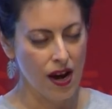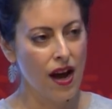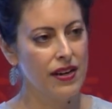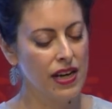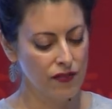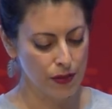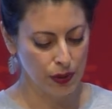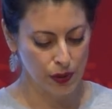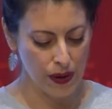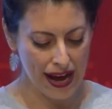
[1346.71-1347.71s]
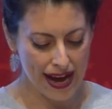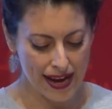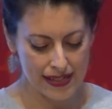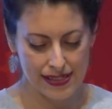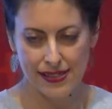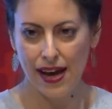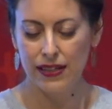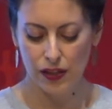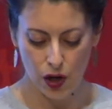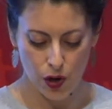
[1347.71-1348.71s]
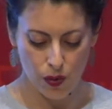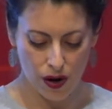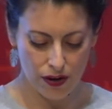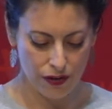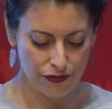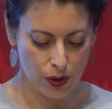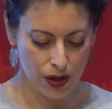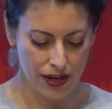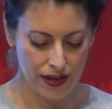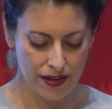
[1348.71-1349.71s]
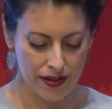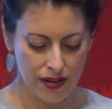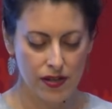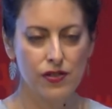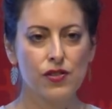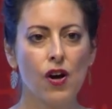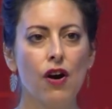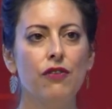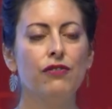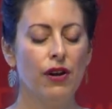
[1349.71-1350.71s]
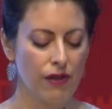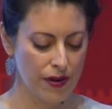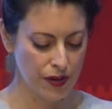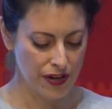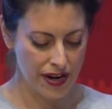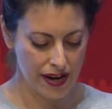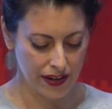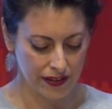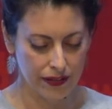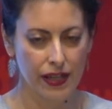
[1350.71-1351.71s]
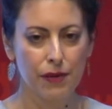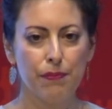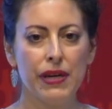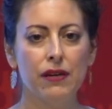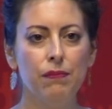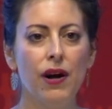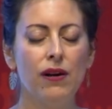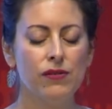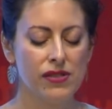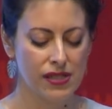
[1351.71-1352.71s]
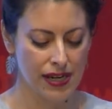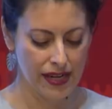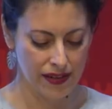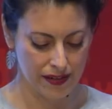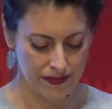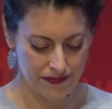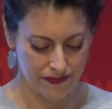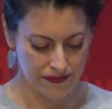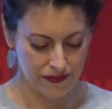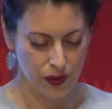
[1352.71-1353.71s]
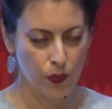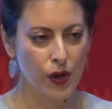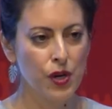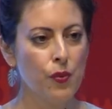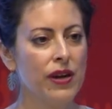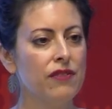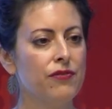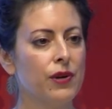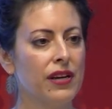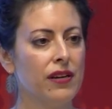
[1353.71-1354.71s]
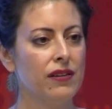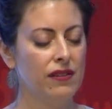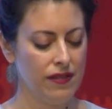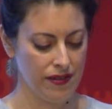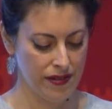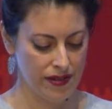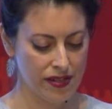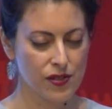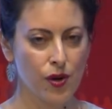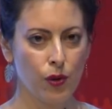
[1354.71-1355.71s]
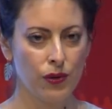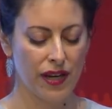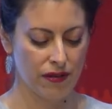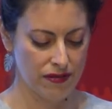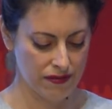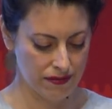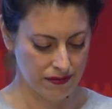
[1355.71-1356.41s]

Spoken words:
A navy blue hat sat low on her forehead, scarf around her neck like a big brown snake. "What are you waiting for, kid? It's cold out."